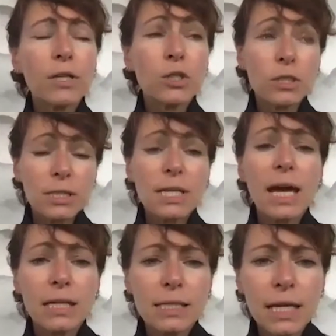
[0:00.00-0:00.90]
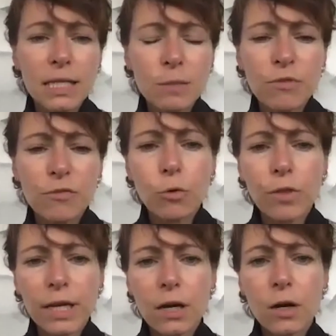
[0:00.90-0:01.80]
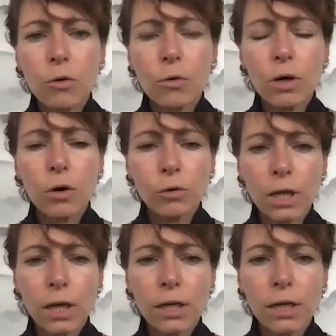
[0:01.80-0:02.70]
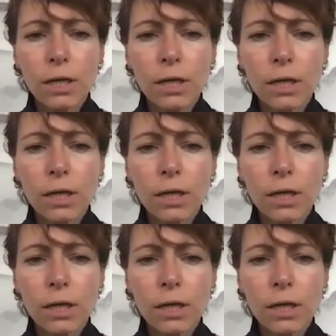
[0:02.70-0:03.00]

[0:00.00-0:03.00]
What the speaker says: just 10 days before they go online.